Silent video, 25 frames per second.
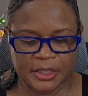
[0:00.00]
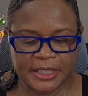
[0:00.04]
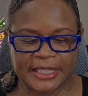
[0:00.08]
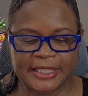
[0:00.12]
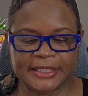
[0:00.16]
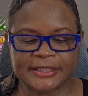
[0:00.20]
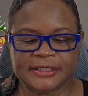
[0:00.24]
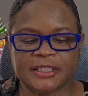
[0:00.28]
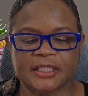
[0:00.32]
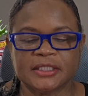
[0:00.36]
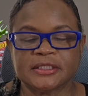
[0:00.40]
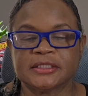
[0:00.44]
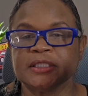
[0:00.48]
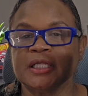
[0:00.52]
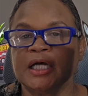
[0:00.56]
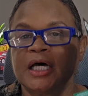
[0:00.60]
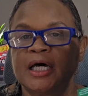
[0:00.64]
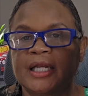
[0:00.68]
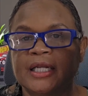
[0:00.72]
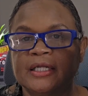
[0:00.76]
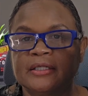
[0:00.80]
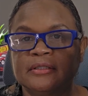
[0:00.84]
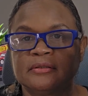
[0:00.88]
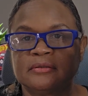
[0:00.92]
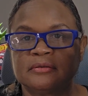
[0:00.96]
And it does
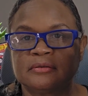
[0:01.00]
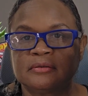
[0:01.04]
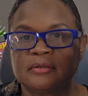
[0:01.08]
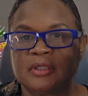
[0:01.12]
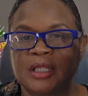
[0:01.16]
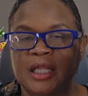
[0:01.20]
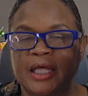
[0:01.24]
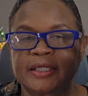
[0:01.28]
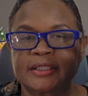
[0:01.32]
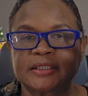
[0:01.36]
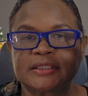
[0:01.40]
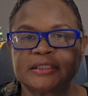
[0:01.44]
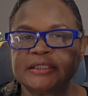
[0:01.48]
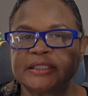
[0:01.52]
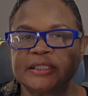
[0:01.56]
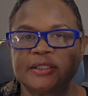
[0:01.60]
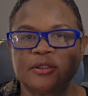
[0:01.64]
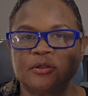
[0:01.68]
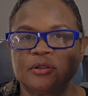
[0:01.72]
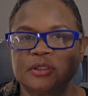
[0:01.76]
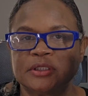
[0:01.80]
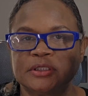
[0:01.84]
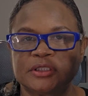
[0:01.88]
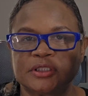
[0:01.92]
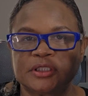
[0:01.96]
not like
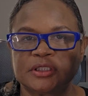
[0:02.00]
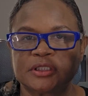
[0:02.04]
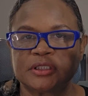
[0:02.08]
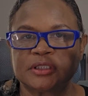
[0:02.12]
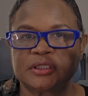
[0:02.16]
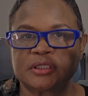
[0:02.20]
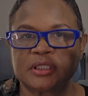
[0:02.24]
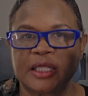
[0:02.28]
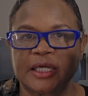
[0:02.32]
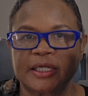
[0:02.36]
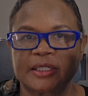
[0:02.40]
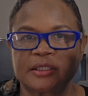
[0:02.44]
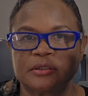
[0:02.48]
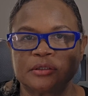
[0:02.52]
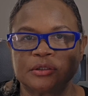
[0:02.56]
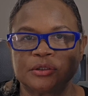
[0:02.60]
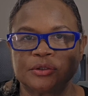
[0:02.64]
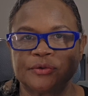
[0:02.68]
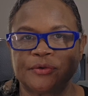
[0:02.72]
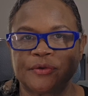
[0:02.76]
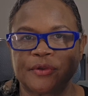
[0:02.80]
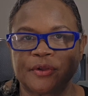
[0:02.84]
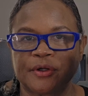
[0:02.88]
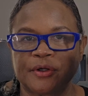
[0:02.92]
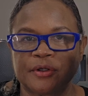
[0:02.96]
seal. It's just like
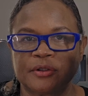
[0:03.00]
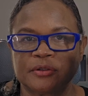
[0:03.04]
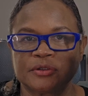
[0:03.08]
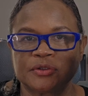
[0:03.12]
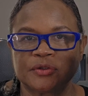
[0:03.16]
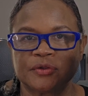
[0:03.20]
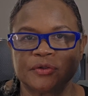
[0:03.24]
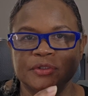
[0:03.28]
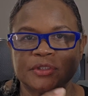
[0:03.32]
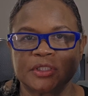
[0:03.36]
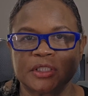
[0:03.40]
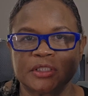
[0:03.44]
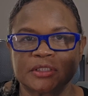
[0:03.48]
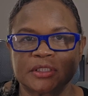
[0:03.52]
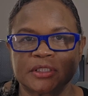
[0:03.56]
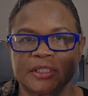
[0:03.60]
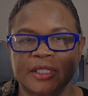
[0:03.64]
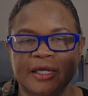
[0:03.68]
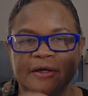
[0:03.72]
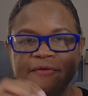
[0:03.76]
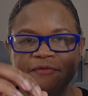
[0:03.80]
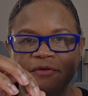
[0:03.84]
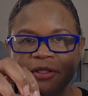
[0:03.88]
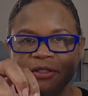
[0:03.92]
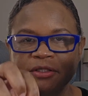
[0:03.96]
glue there. So it doesn't
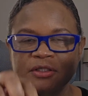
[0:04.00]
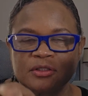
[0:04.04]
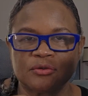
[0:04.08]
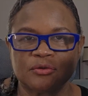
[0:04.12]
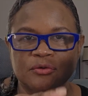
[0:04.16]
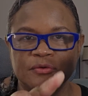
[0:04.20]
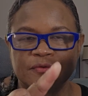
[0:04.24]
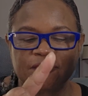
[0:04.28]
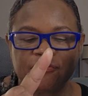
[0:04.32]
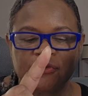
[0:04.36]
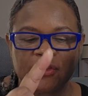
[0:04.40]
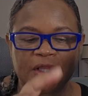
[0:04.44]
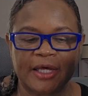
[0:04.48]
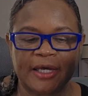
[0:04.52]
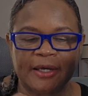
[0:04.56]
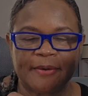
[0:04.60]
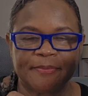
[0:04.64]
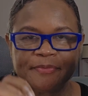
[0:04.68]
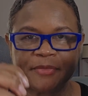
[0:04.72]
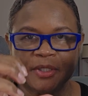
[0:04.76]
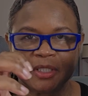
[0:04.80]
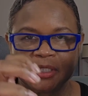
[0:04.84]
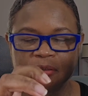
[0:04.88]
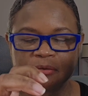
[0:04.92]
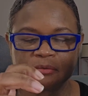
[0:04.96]
have like a little
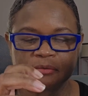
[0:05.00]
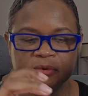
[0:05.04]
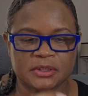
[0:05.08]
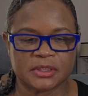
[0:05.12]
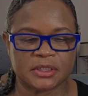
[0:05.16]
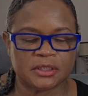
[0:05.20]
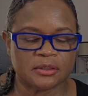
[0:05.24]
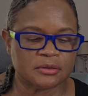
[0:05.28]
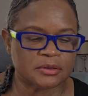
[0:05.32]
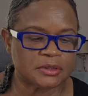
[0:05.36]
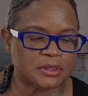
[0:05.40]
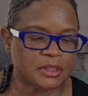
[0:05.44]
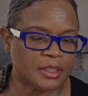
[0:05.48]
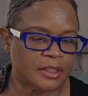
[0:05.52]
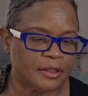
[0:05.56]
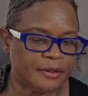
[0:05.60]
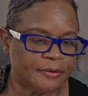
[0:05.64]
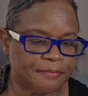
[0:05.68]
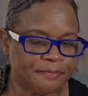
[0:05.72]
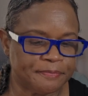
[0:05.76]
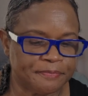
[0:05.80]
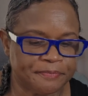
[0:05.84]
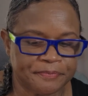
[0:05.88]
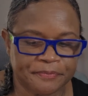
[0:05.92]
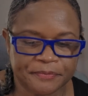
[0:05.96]
flap that seals it
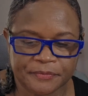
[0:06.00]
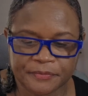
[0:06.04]
up.